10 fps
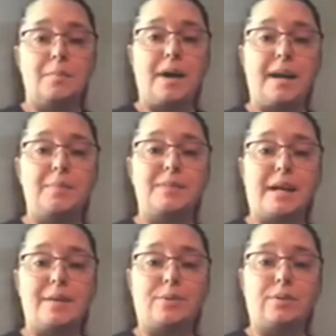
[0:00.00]
My name's
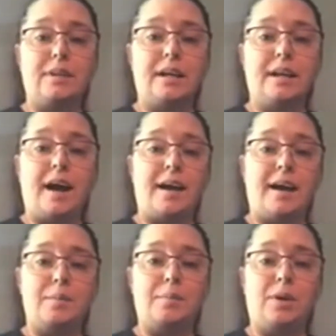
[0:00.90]
April, and I
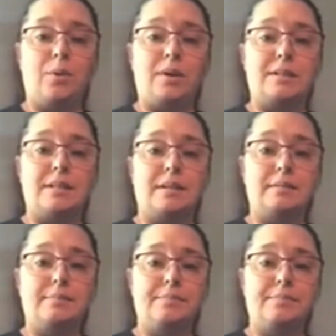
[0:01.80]
am QRT.